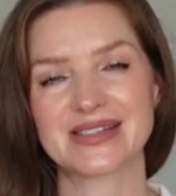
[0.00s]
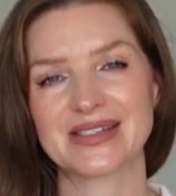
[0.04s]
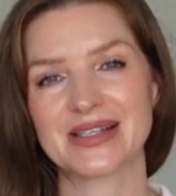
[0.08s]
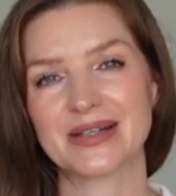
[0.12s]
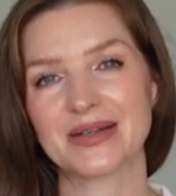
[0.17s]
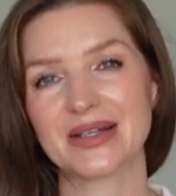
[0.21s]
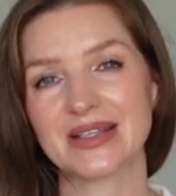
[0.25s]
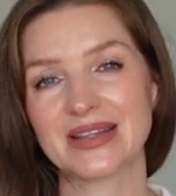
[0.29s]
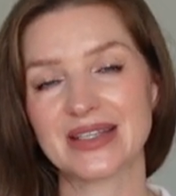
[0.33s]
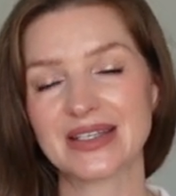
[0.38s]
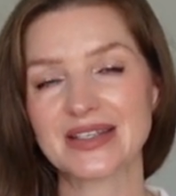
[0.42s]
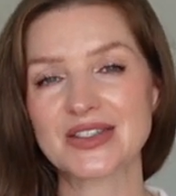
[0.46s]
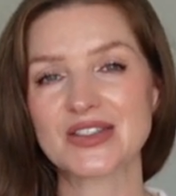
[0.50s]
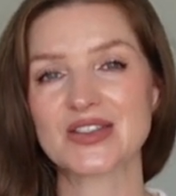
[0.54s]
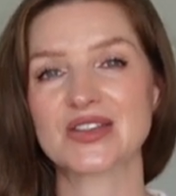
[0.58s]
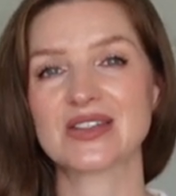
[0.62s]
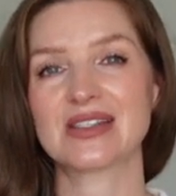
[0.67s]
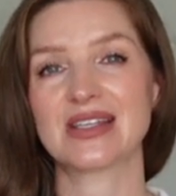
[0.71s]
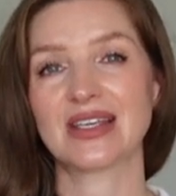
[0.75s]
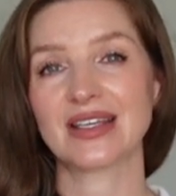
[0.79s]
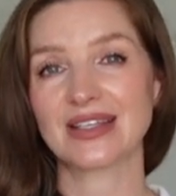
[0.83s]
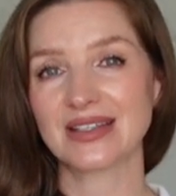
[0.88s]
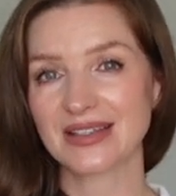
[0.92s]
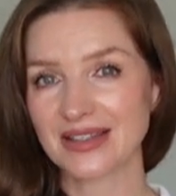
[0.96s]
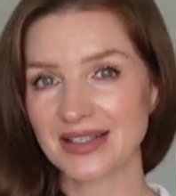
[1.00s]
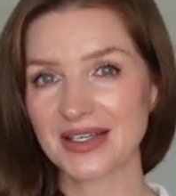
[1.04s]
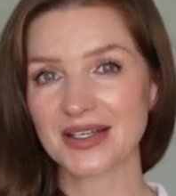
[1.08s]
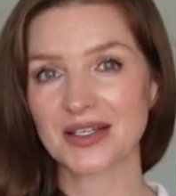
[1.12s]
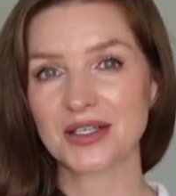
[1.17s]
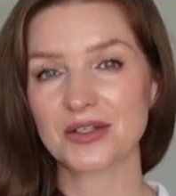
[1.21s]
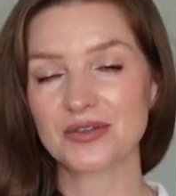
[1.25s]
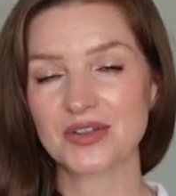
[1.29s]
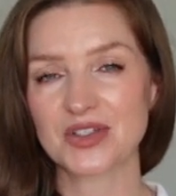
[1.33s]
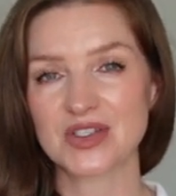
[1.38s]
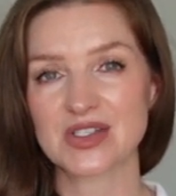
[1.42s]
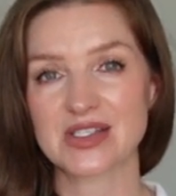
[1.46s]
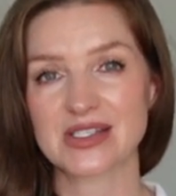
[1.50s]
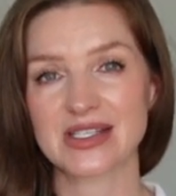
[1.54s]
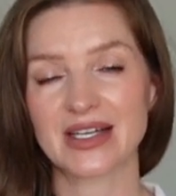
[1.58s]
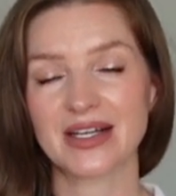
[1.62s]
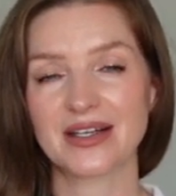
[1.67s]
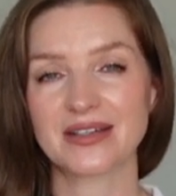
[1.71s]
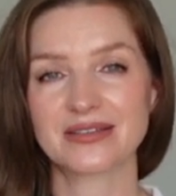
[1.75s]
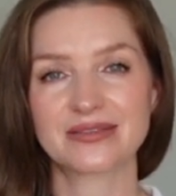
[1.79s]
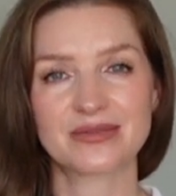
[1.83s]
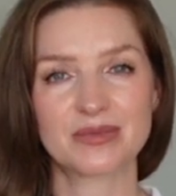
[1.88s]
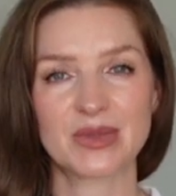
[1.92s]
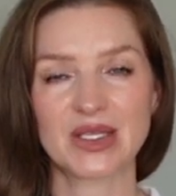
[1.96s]
So I think just taking care of
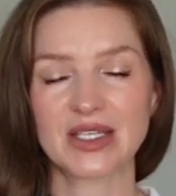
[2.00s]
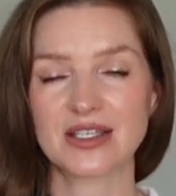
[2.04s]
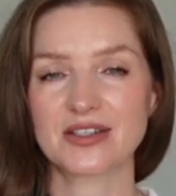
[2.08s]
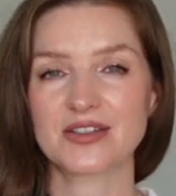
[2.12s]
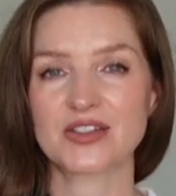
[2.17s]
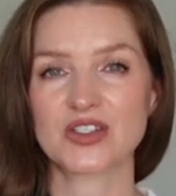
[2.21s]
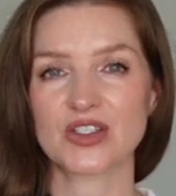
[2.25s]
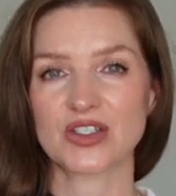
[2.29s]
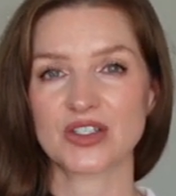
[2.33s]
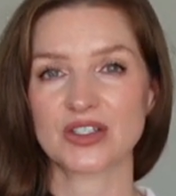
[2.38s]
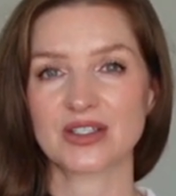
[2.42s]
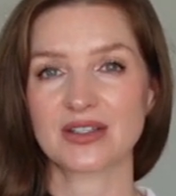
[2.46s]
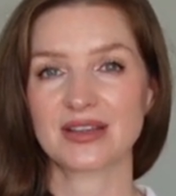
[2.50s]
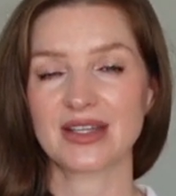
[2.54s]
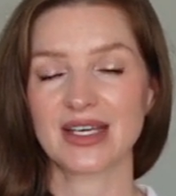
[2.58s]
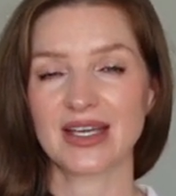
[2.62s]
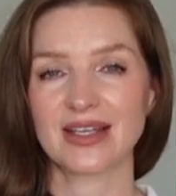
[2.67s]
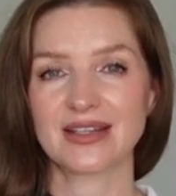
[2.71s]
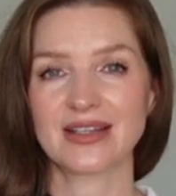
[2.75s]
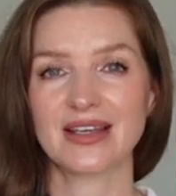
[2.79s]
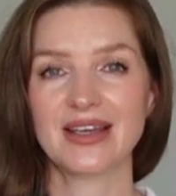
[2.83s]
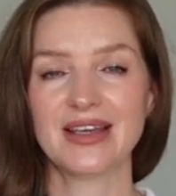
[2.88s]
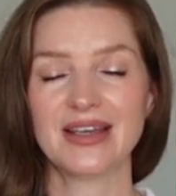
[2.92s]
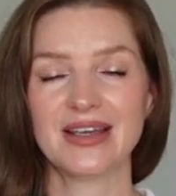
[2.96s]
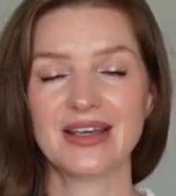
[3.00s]
yourself, making sure that